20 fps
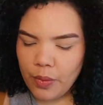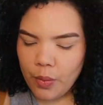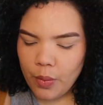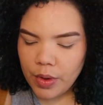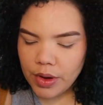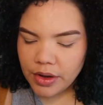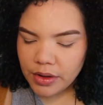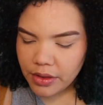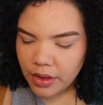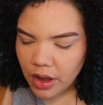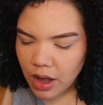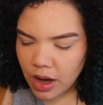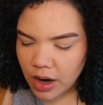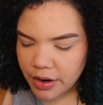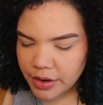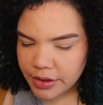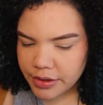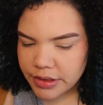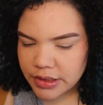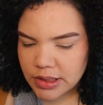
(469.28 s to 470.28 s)
One of the
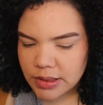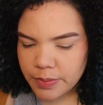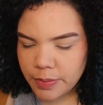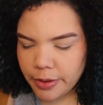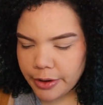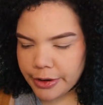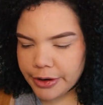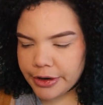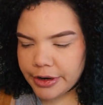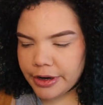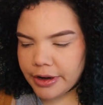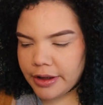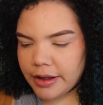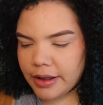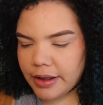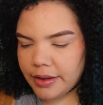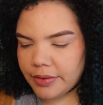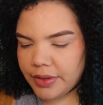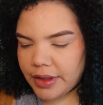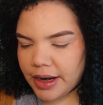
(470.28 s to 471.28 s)
hardest part
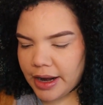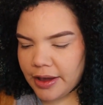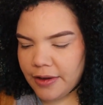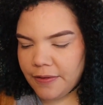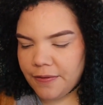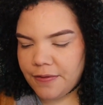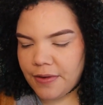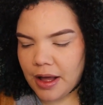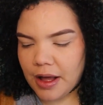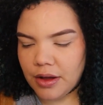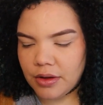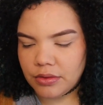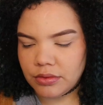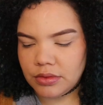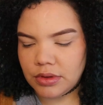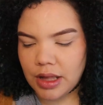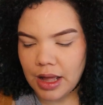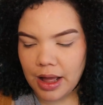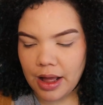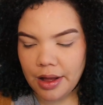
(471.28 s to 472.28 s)
that I
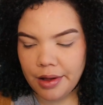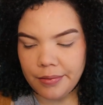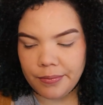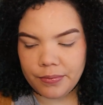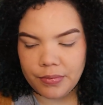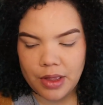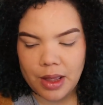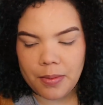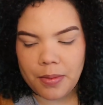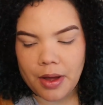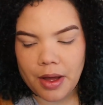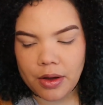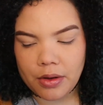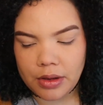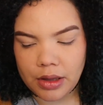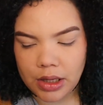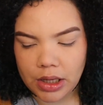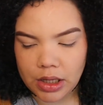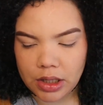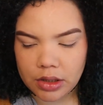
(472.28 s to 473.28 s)
found
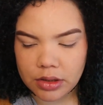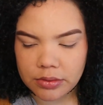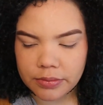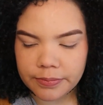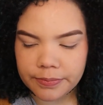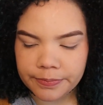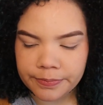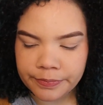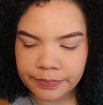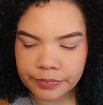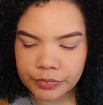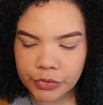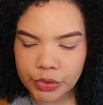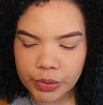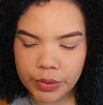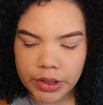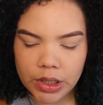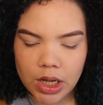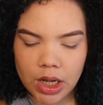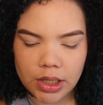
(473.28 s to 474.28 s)
about like
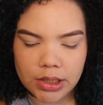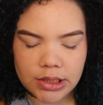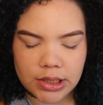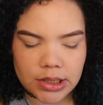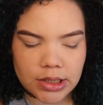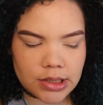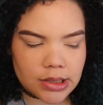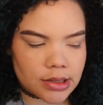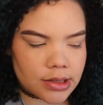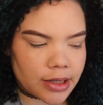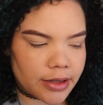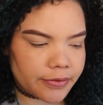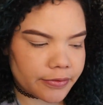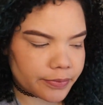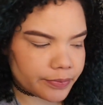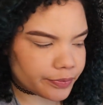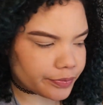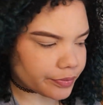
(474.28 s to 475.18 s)
doing content and stuff.